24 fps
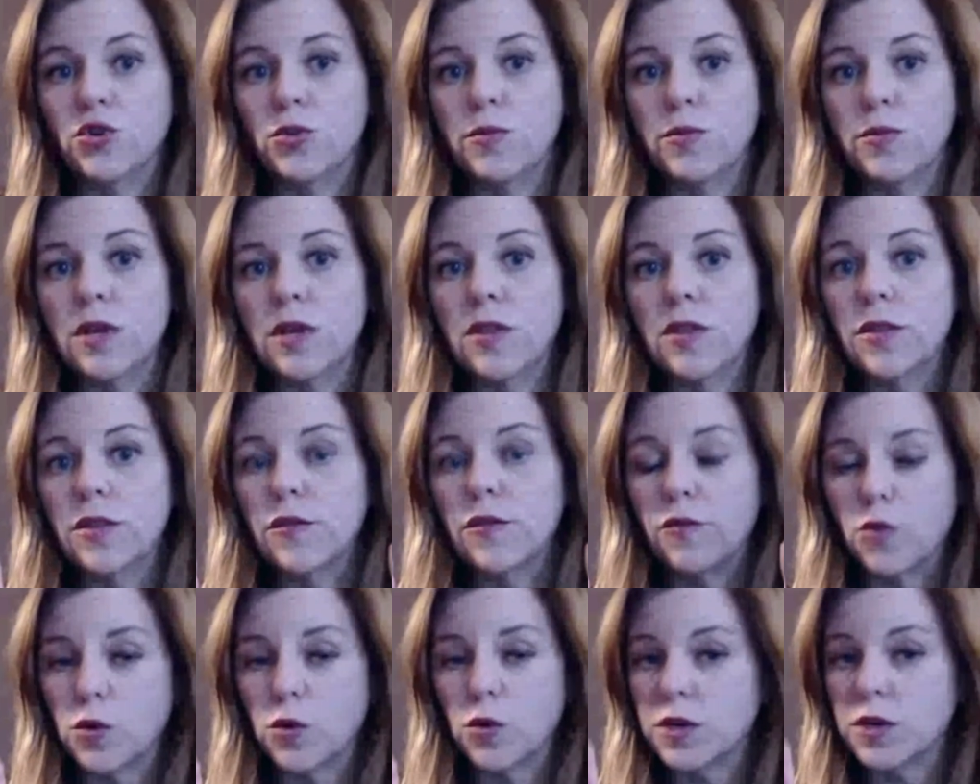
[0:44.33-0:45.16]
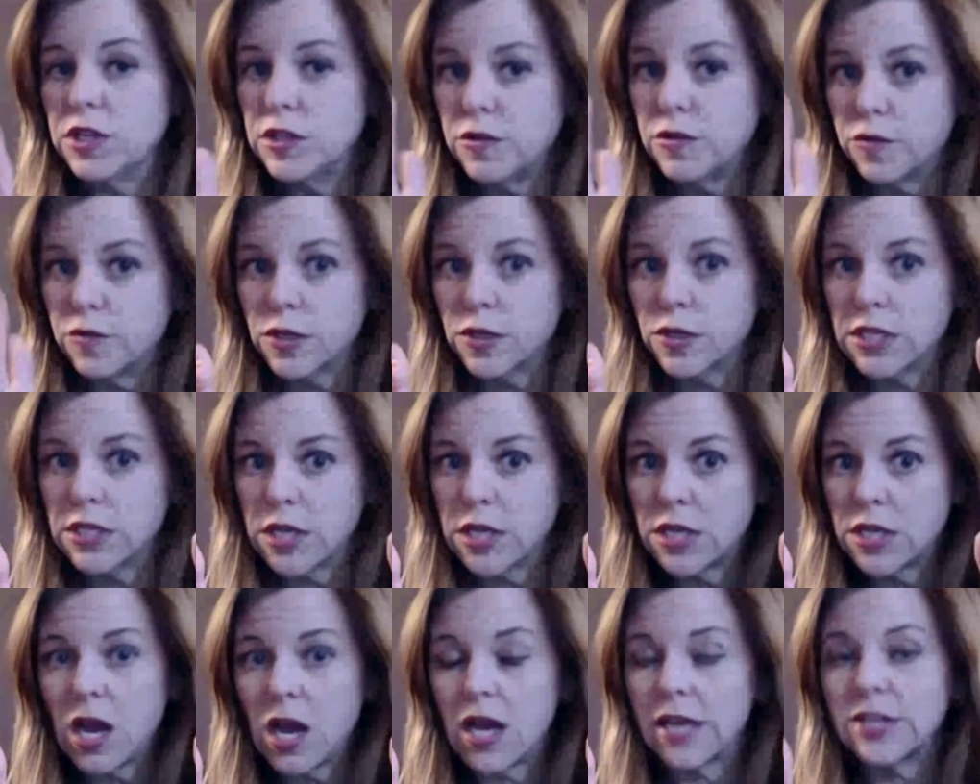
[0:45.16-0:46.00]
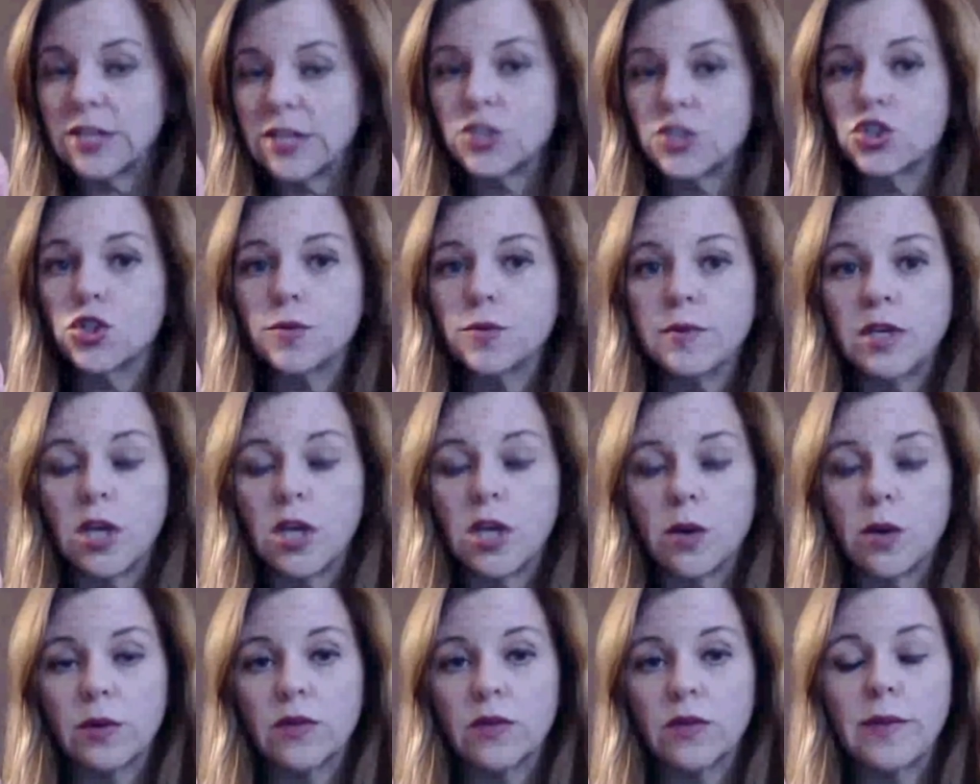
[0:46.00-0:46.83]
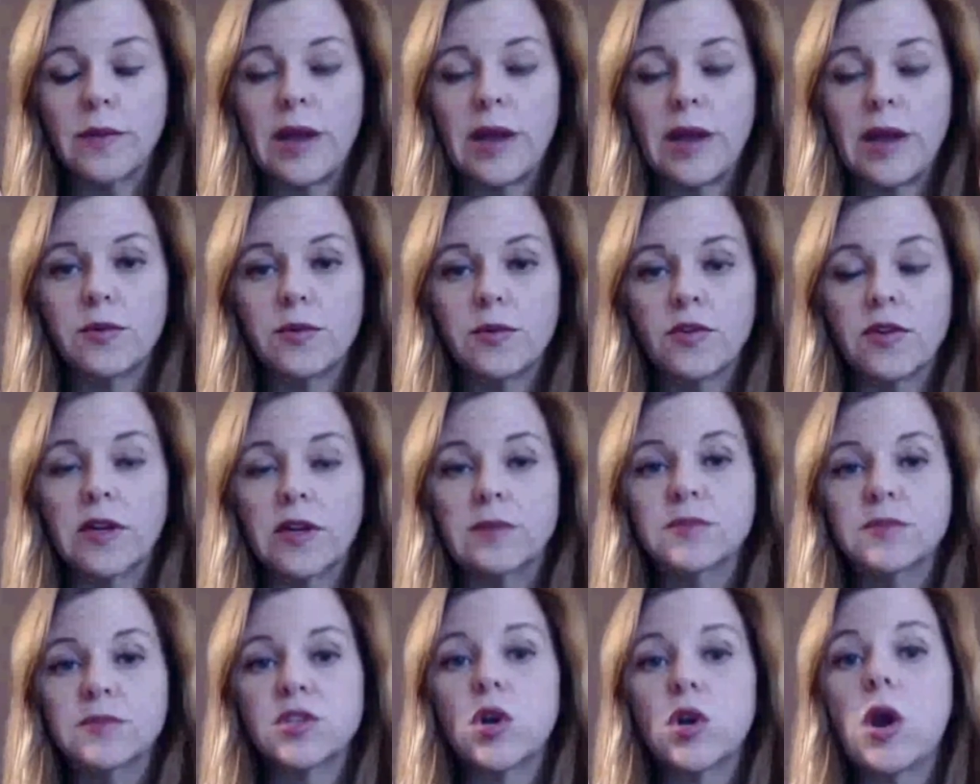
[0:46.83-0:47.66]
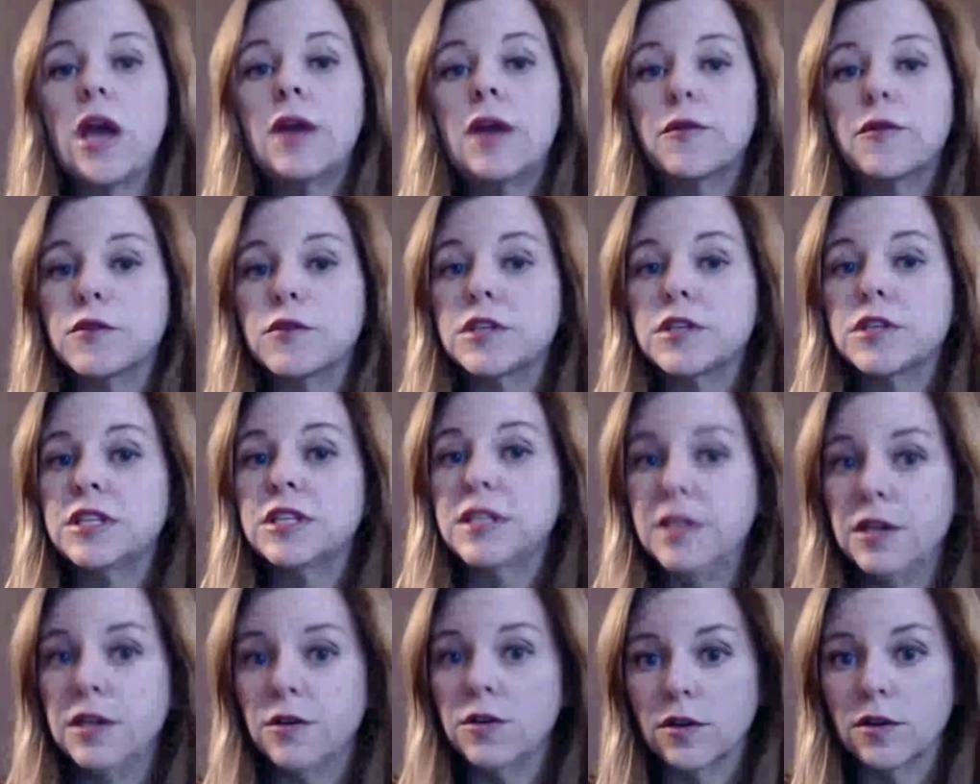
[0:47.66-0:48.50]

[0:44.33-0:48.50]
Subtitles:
the 40 to 49, should be going for mammograms every year.